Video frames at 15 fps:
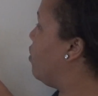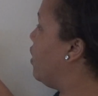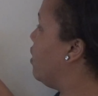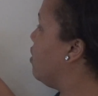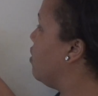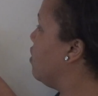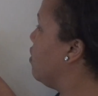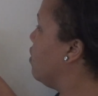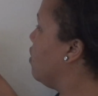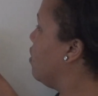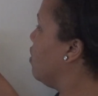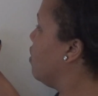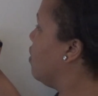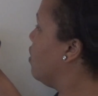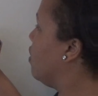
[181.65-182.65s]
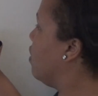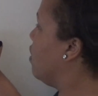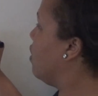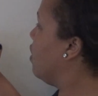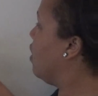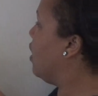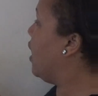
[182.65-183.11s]
it?
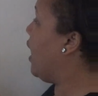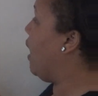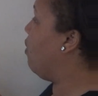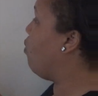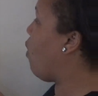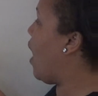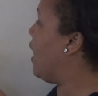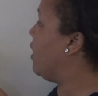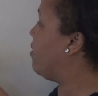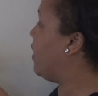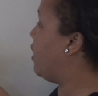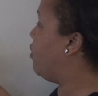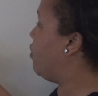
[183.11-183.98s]
And why did they